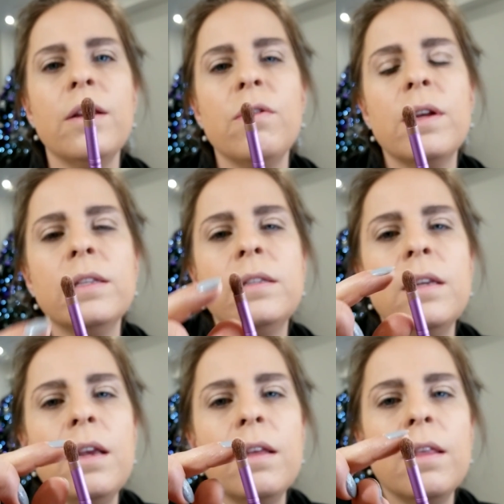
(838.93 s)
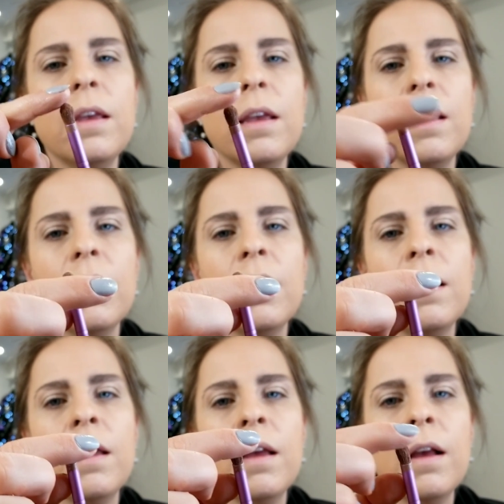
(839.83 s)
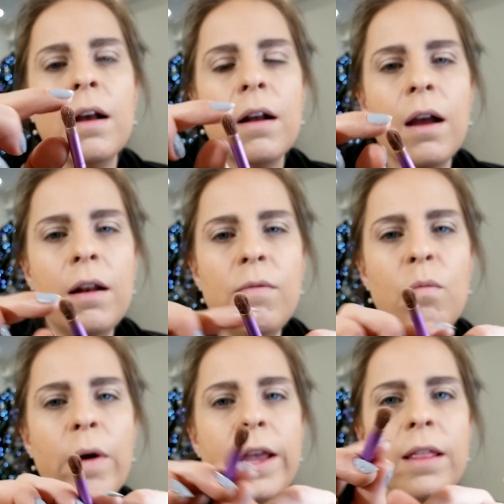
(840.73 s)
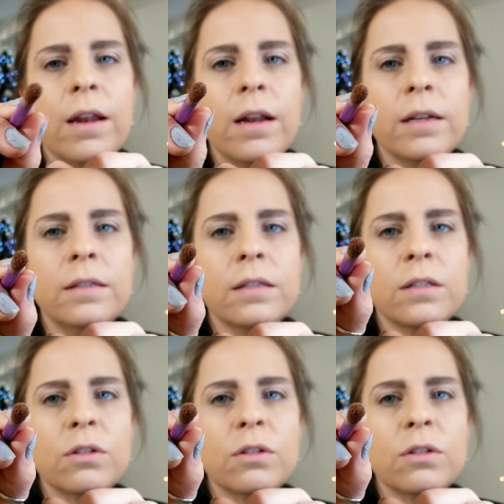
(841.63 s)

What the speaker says: and you can see the kind of way that it is. It's